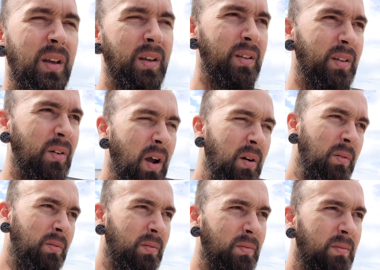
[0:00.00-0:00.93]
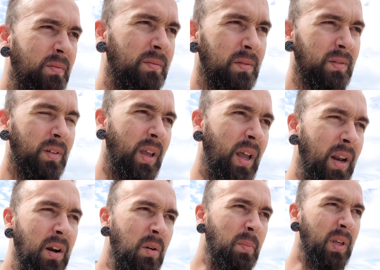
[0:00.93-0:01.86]
You're out. And
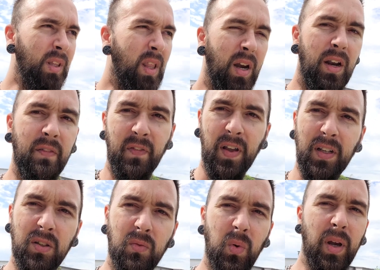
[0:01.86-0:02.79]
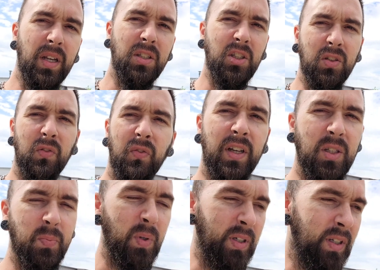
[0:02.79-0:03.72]
I don't mean that in an offensive way, it's just
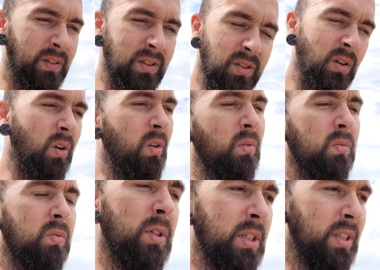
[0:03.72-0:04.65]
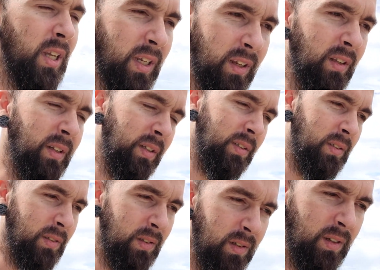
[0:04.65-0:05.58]
Facebook is so
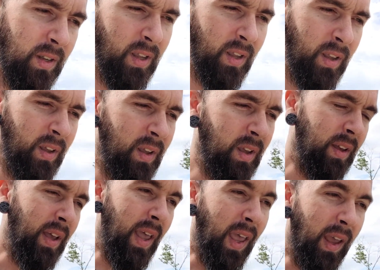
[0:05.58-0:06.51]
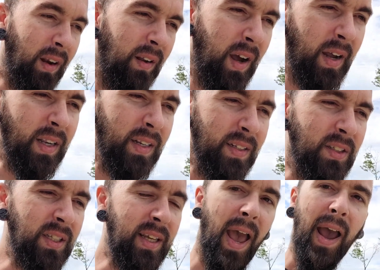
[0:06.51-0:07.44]
ridiculous. And I didn't
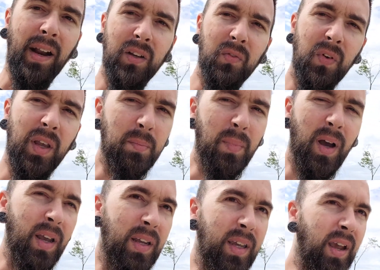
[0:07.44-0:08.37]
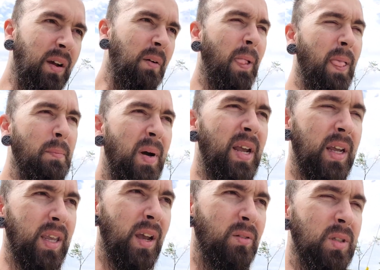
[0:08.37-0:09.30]
deactivate my account, and my
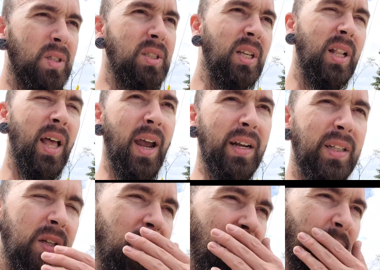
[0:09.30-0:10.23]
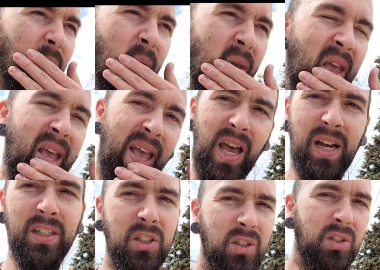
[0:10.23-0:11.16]
account is still active. I
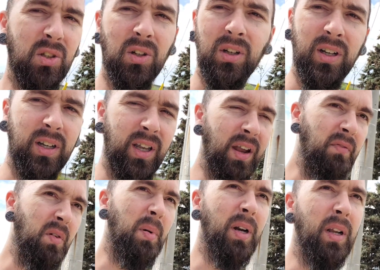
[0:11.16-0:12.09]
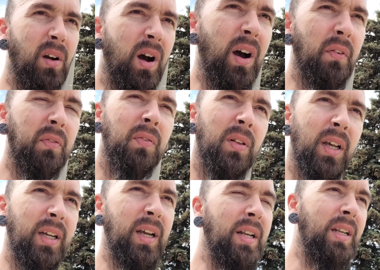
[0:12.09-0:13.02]
just took everybody off.
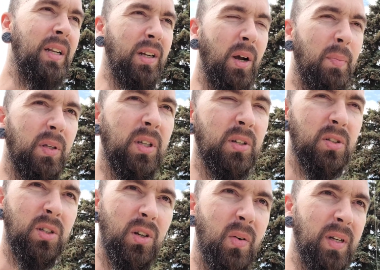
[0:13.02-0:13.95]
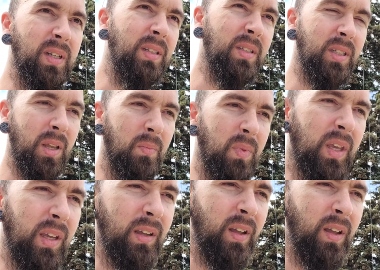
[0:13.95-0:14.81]
Like I did a couple of years ago, I did the same thing.